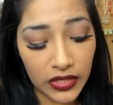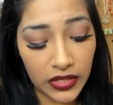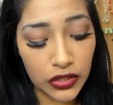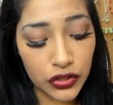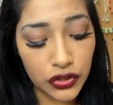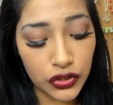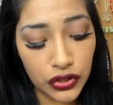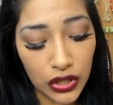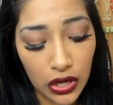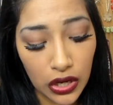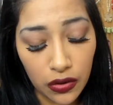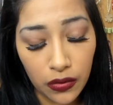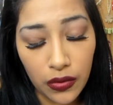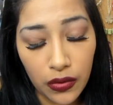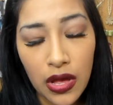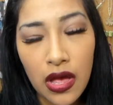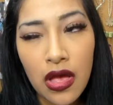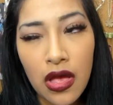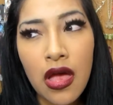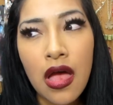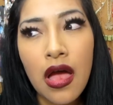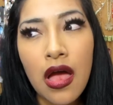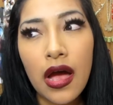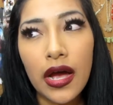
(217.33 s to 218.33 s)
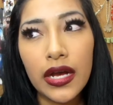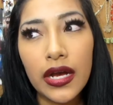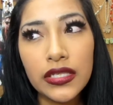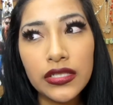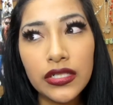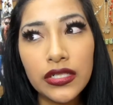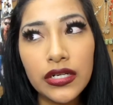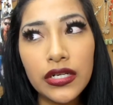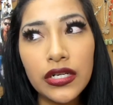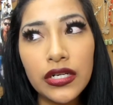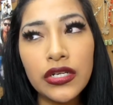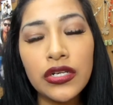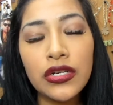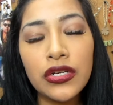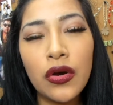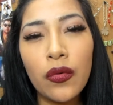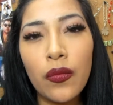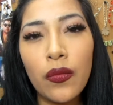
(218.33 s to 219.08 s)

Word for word: So I started, you know,